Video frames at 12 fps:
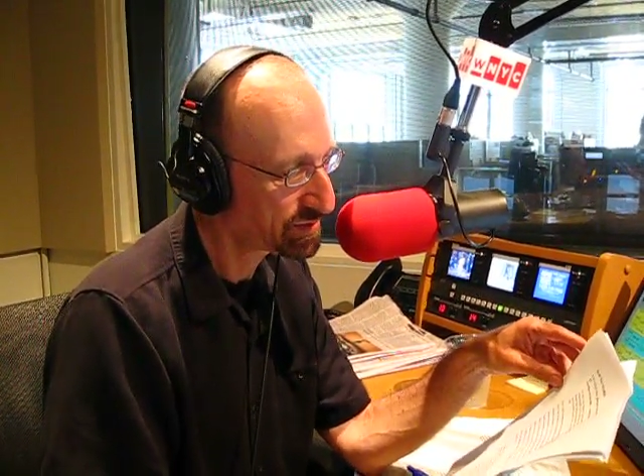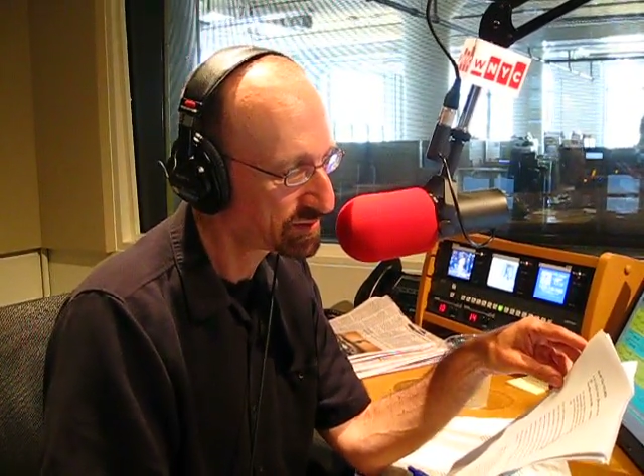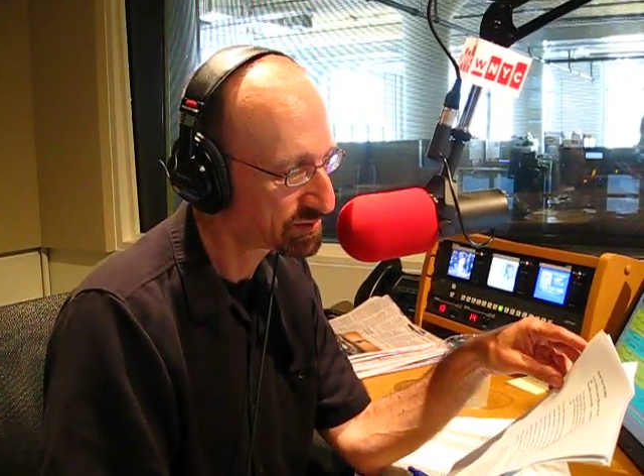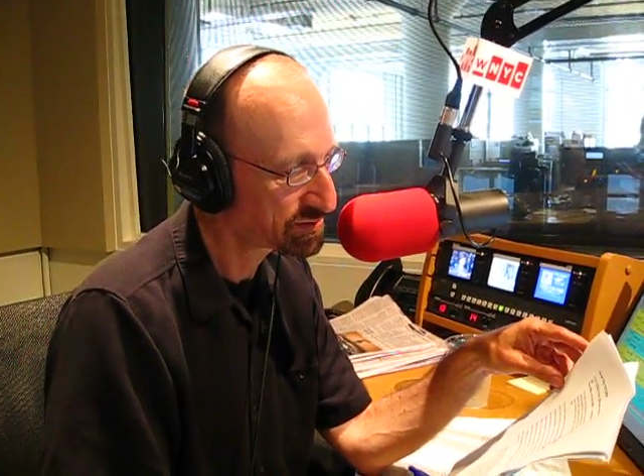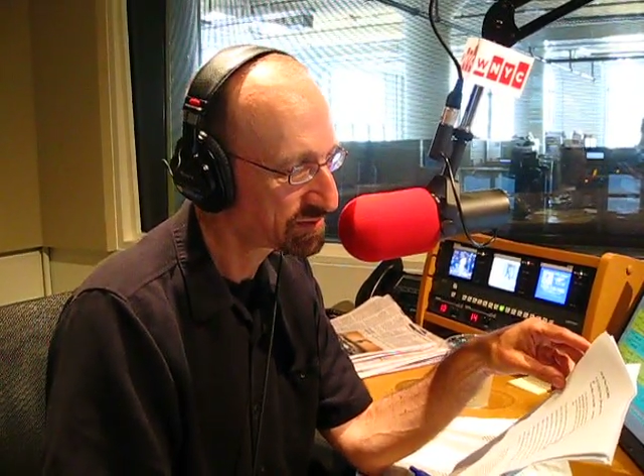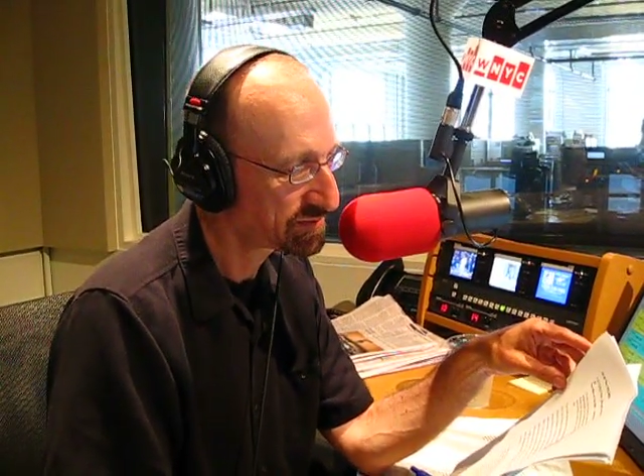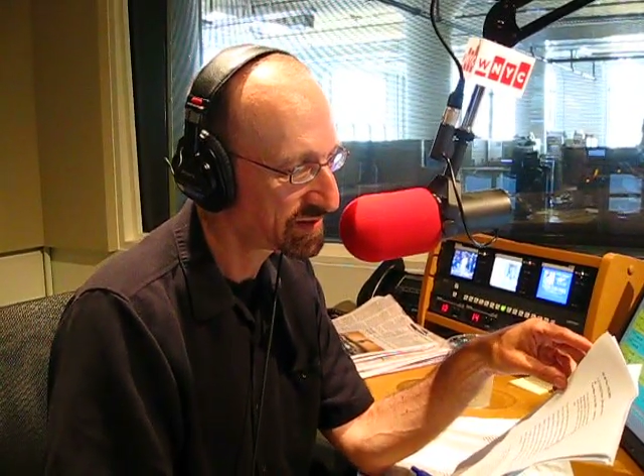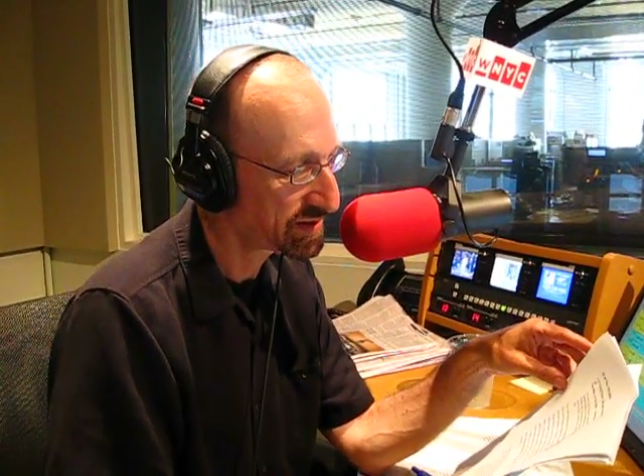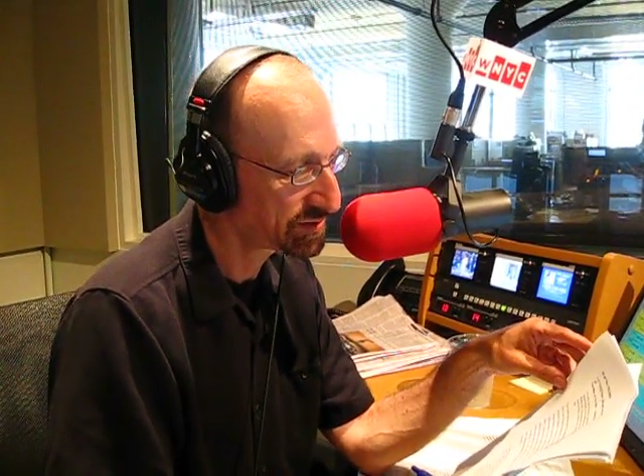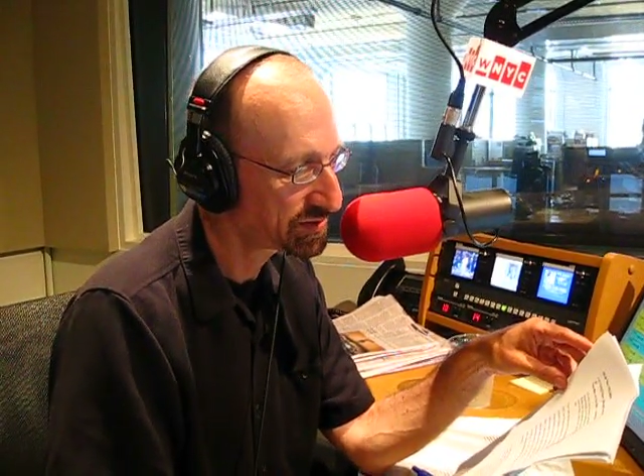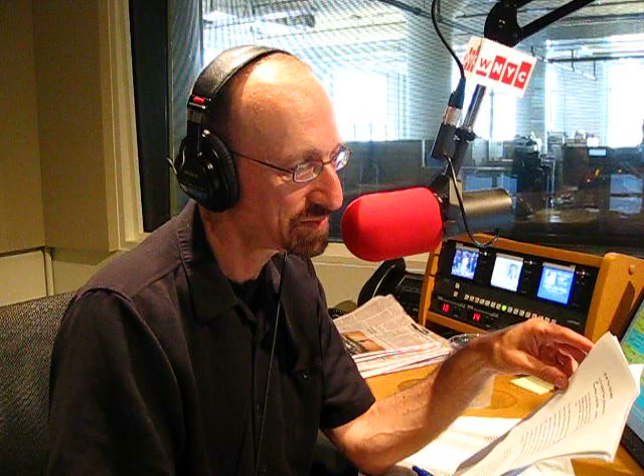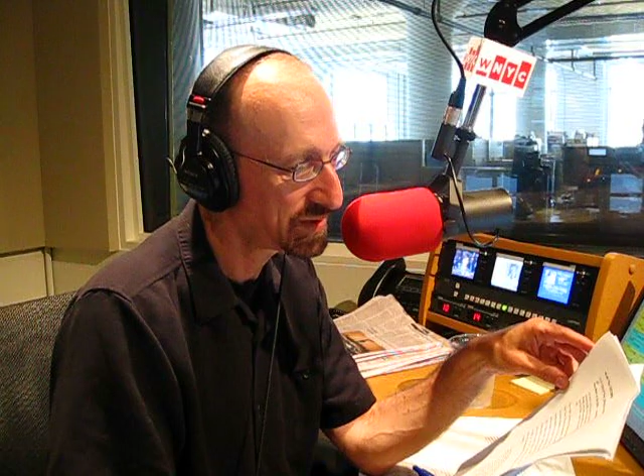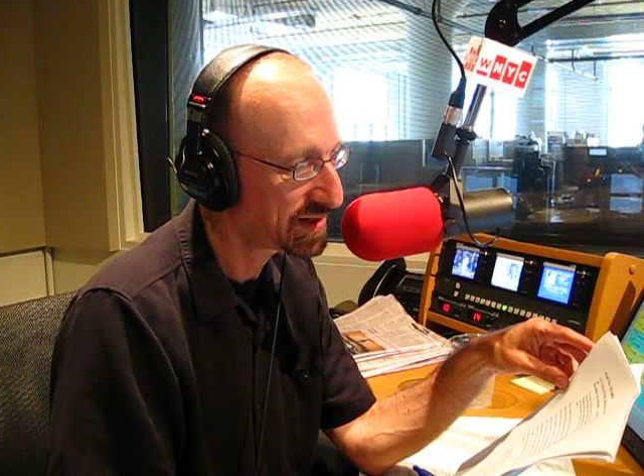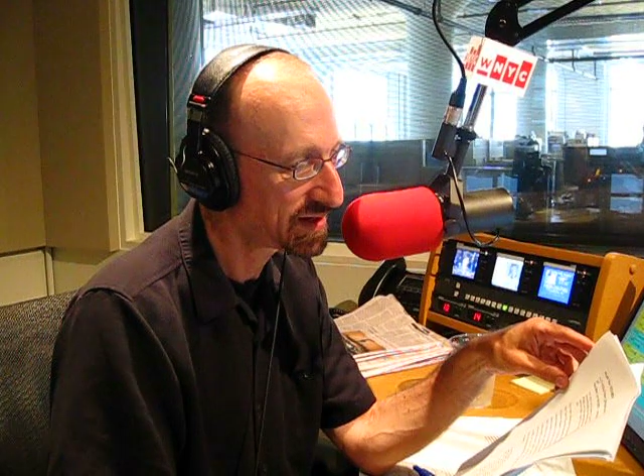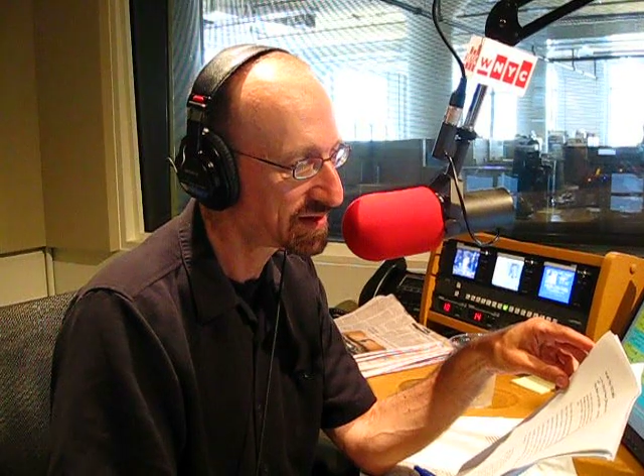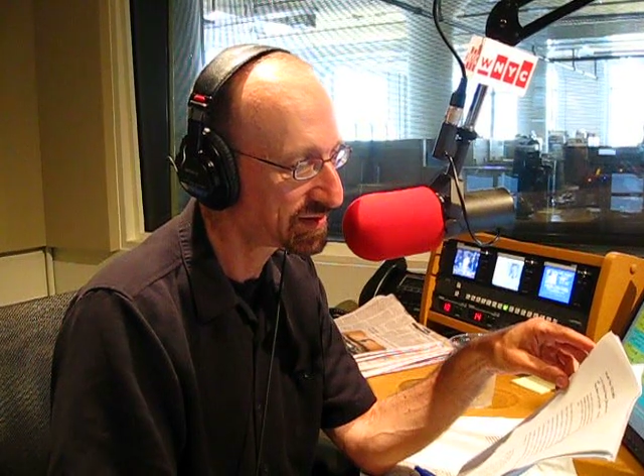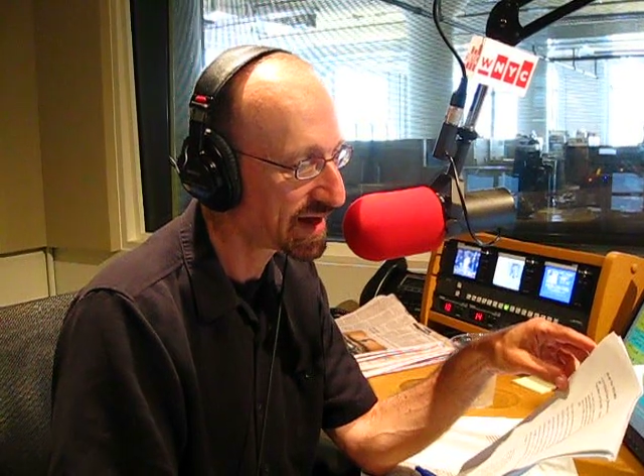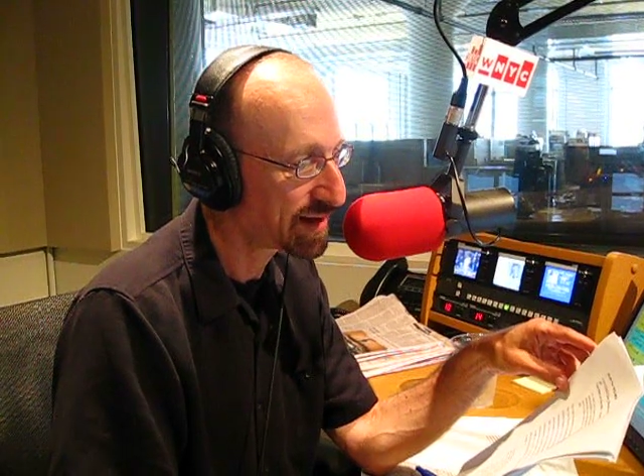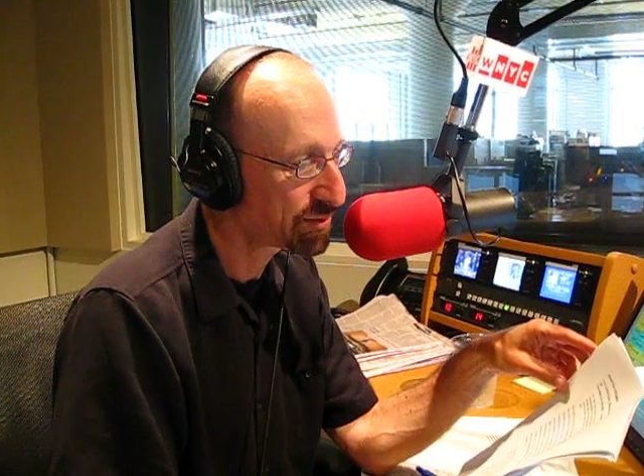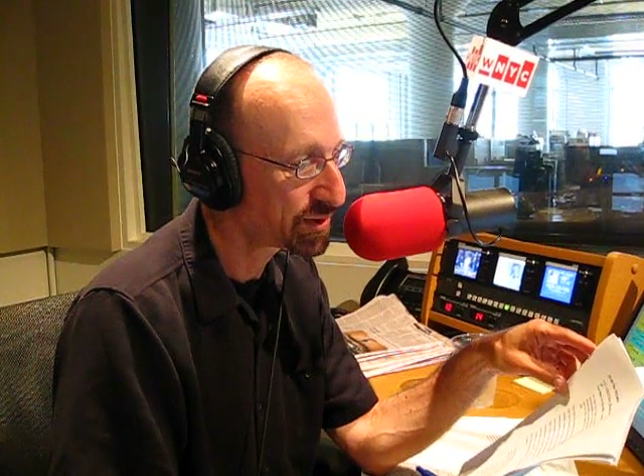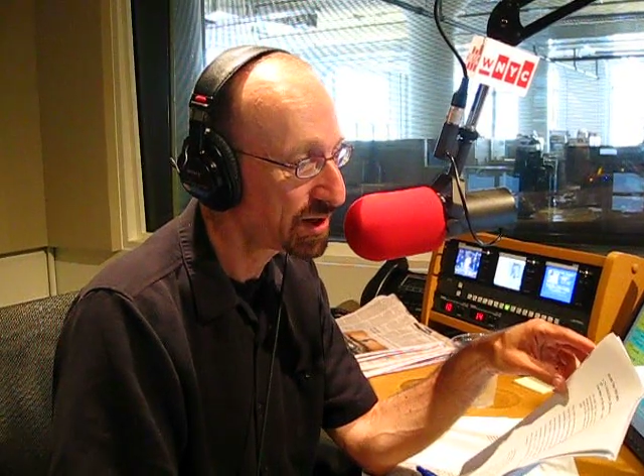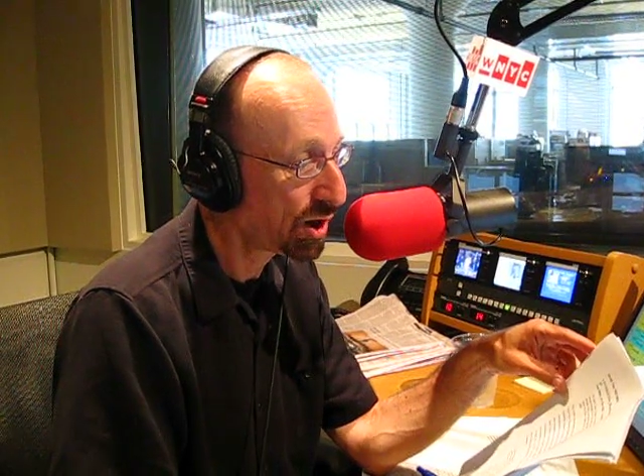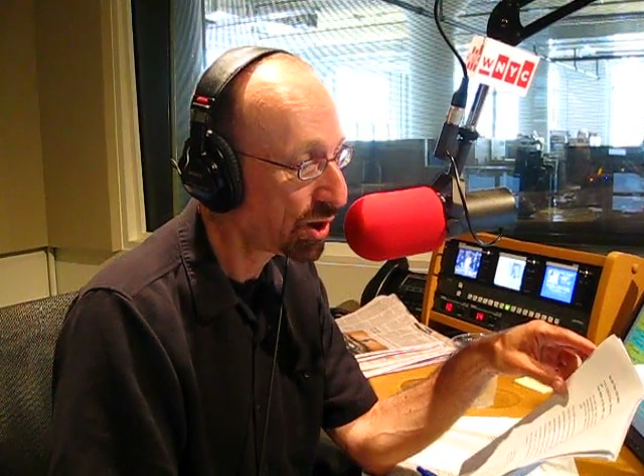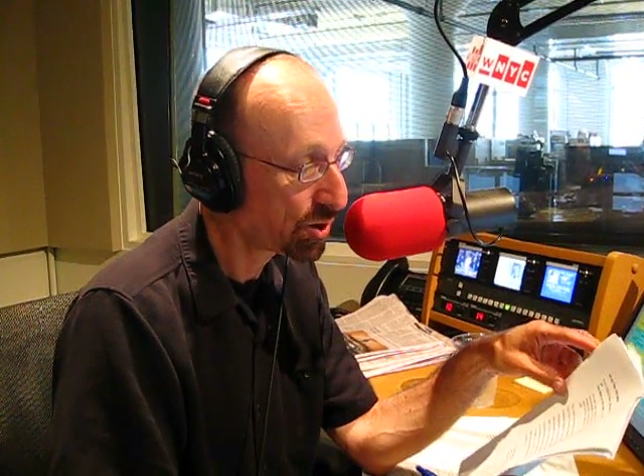it was revealed to be an
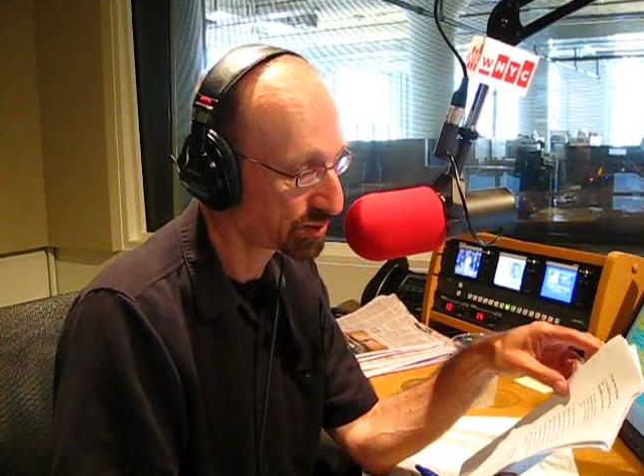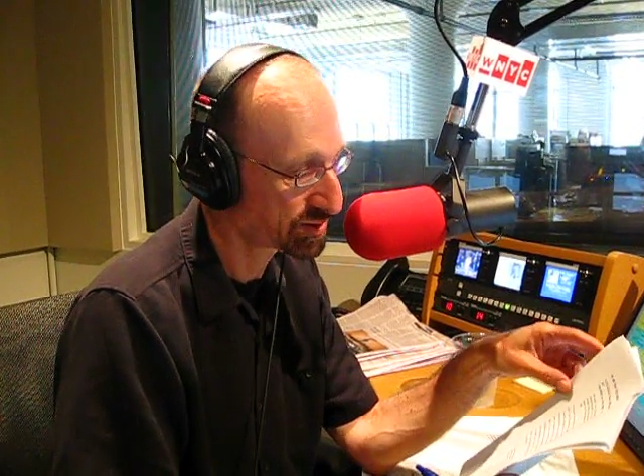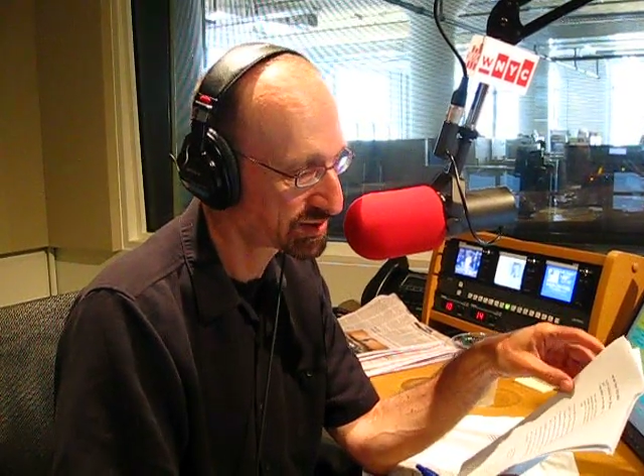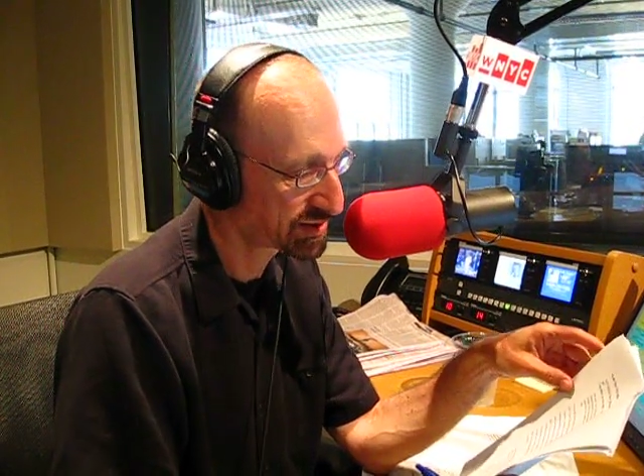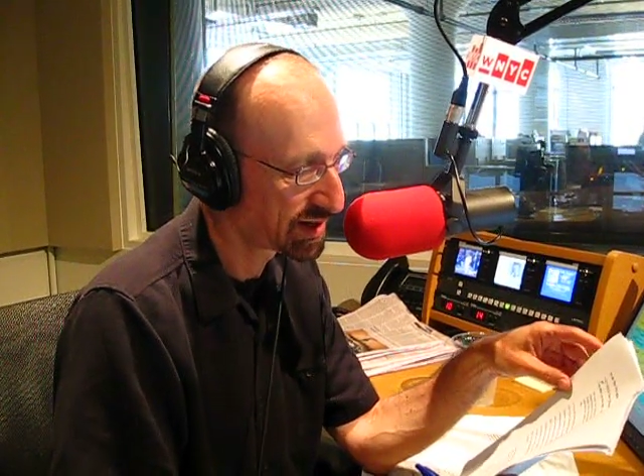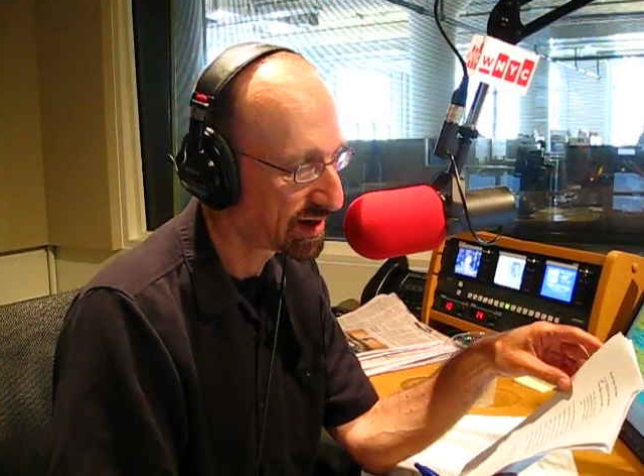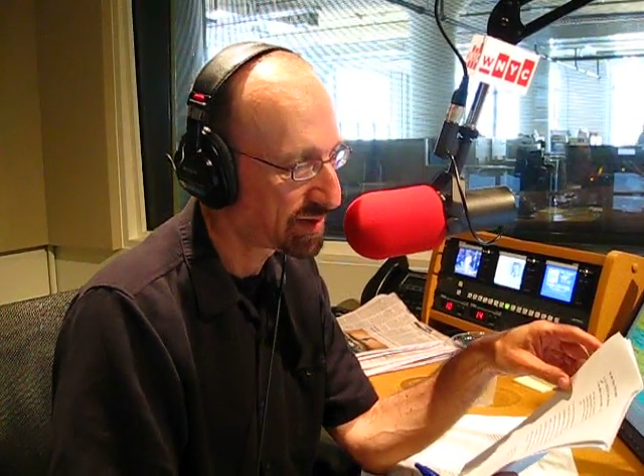elaborate hoax